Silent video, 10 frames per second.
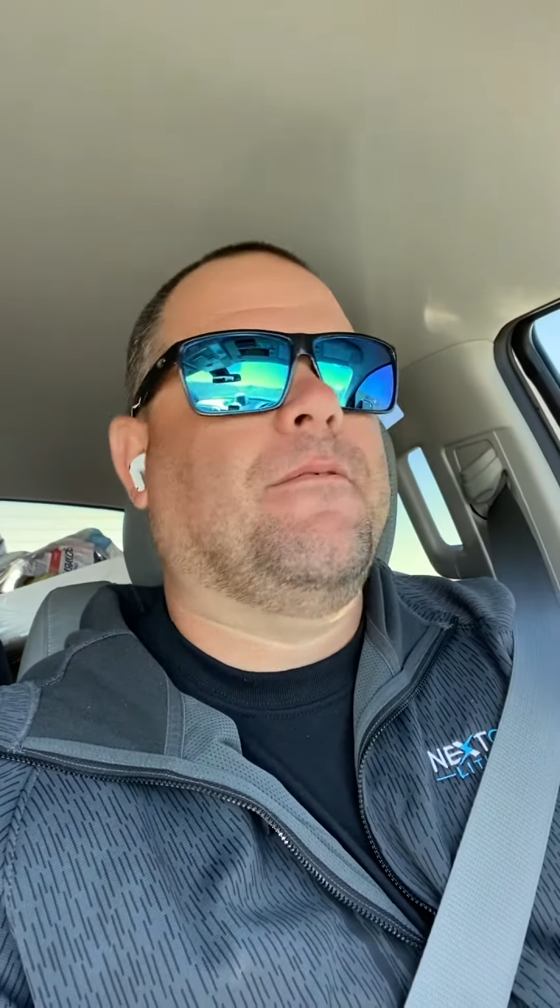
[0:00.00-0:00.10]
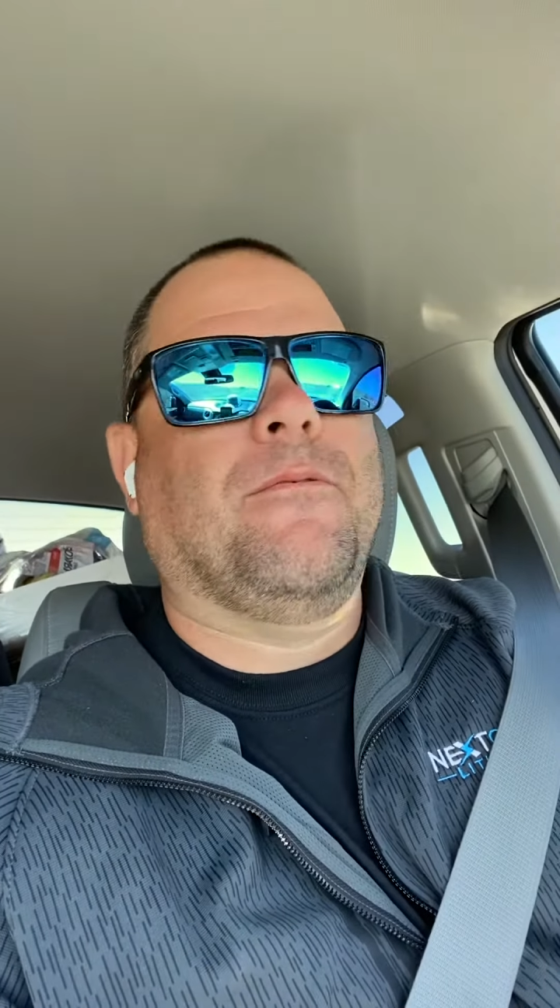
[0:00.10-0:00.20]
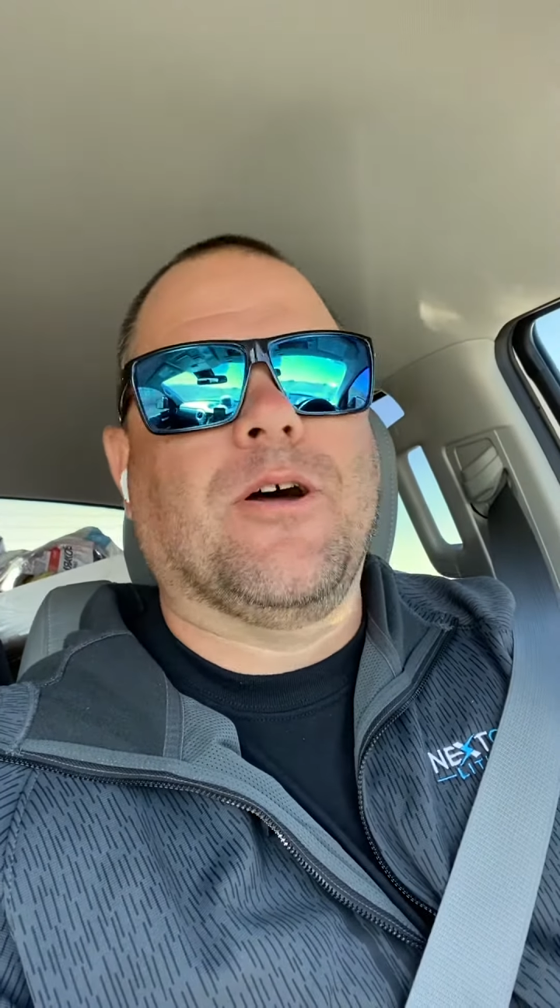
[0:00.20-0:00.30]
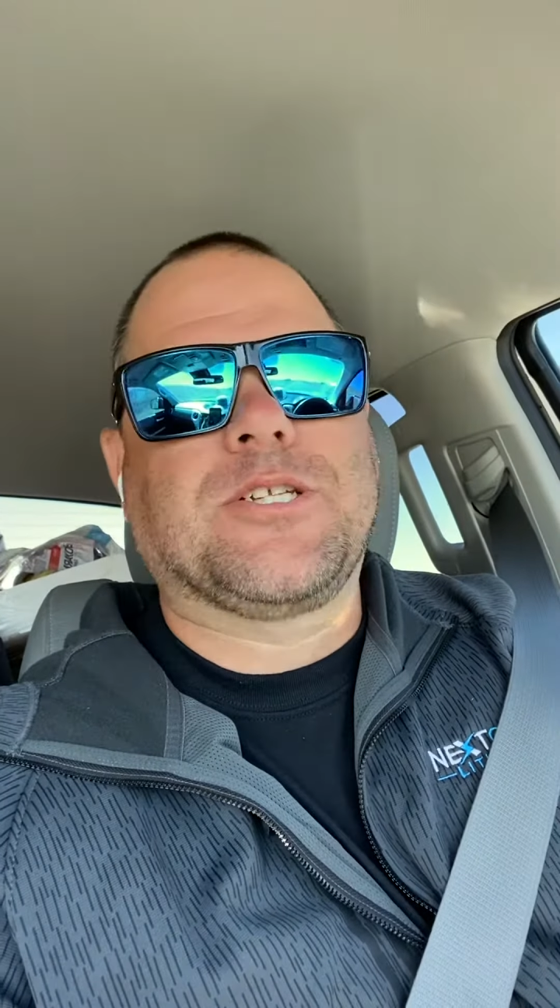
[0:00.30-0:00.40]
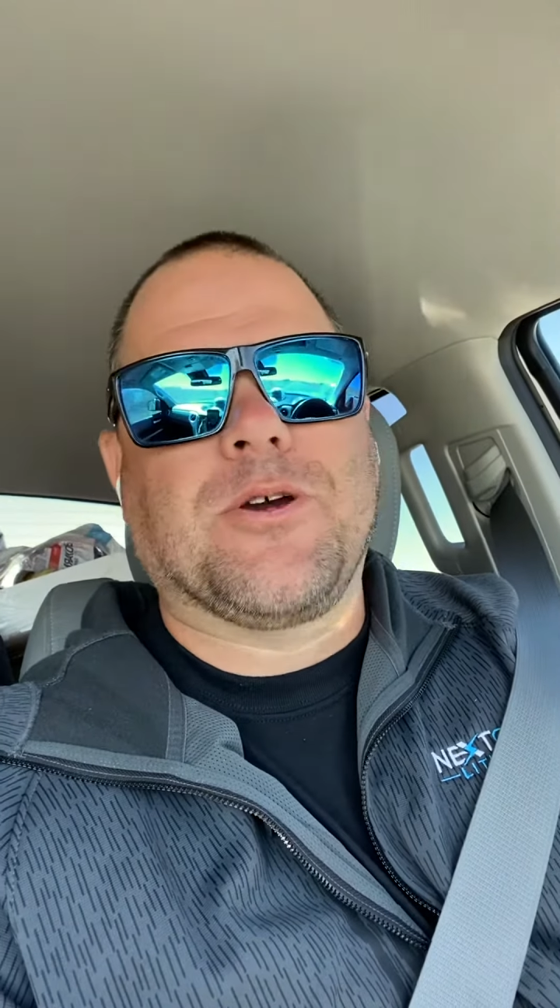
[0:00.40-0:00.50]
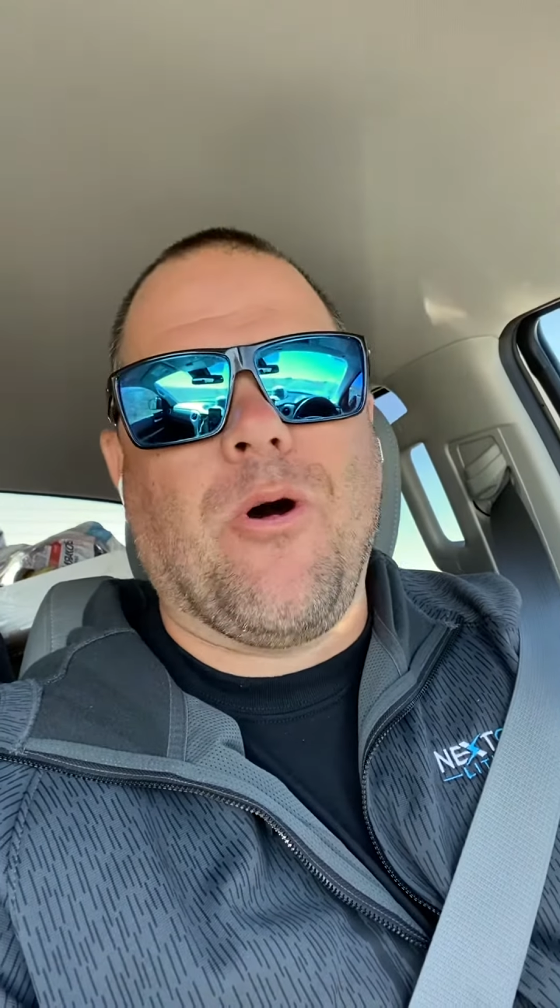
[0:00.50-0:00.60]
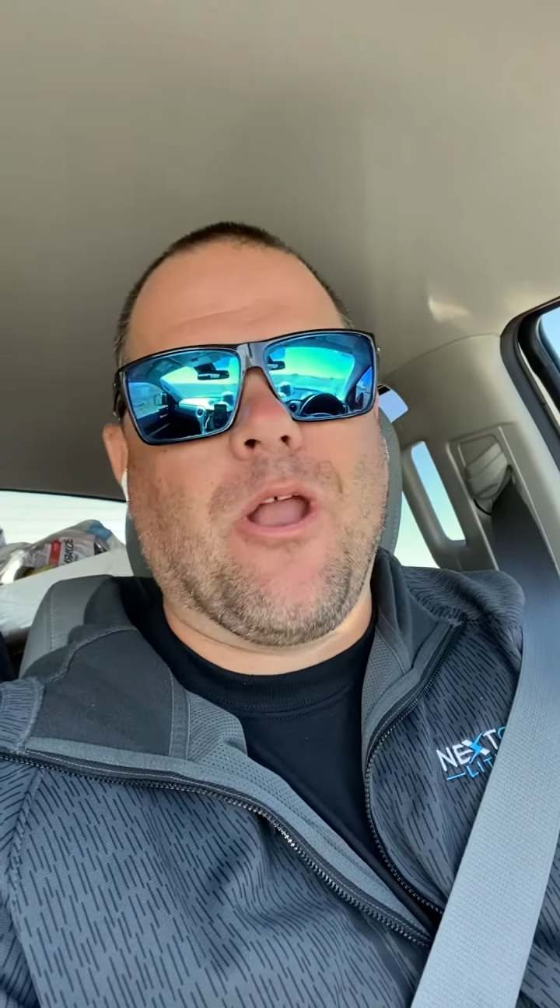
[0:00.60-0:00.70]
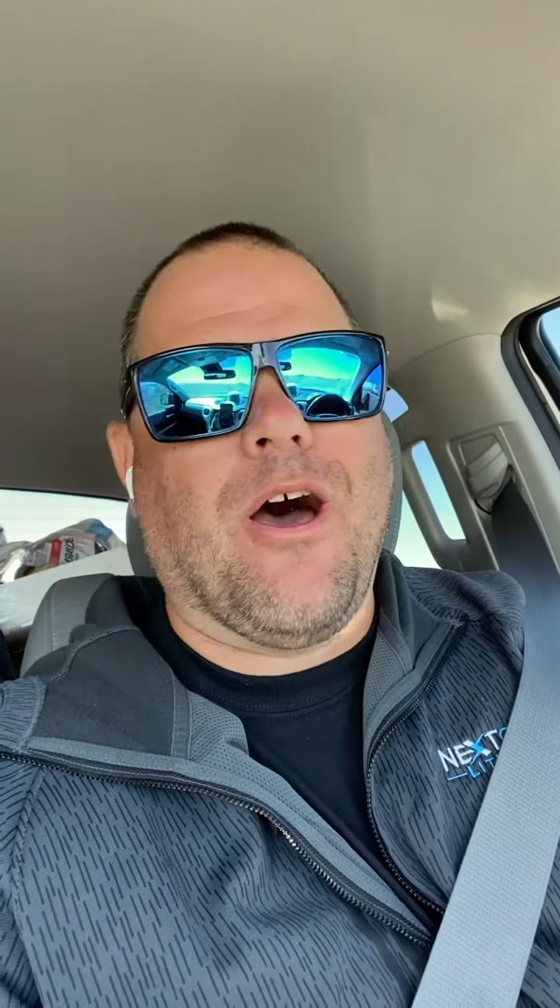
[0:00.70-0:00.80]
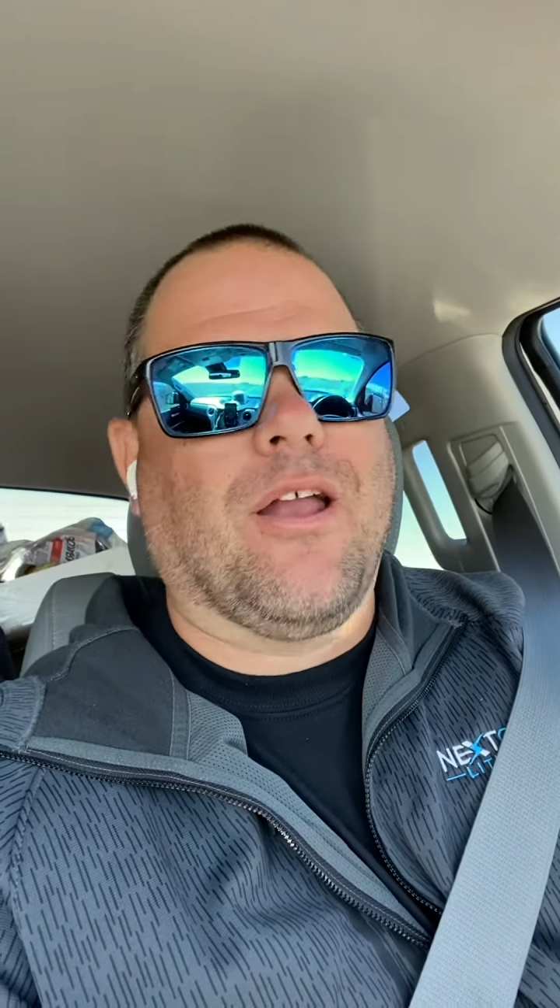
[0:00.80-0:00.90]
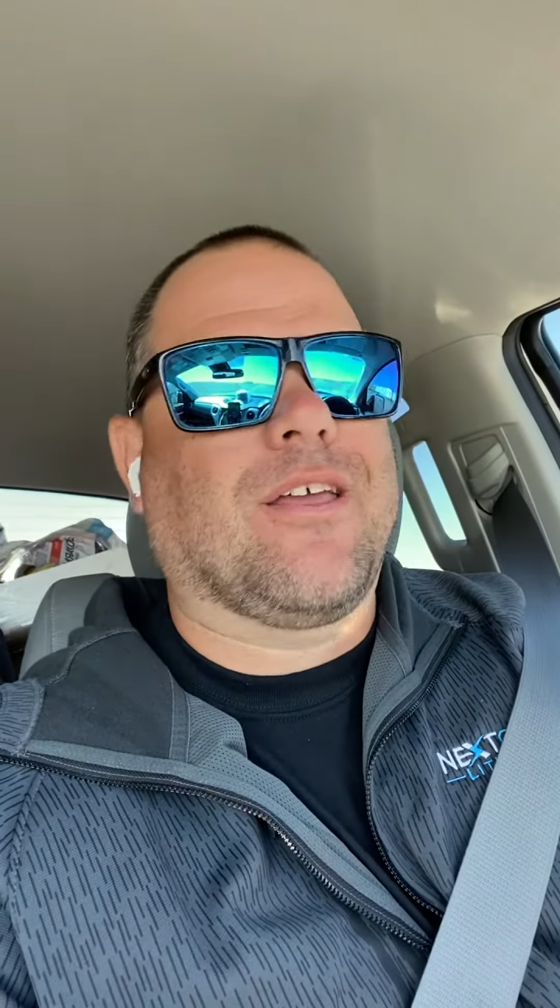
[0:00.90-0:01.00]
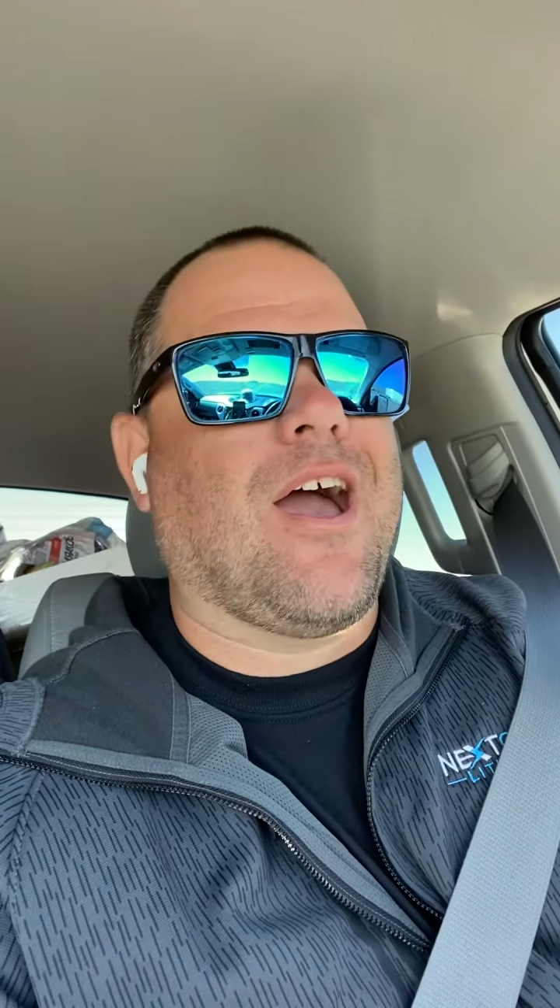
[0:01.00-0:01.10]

What's going on?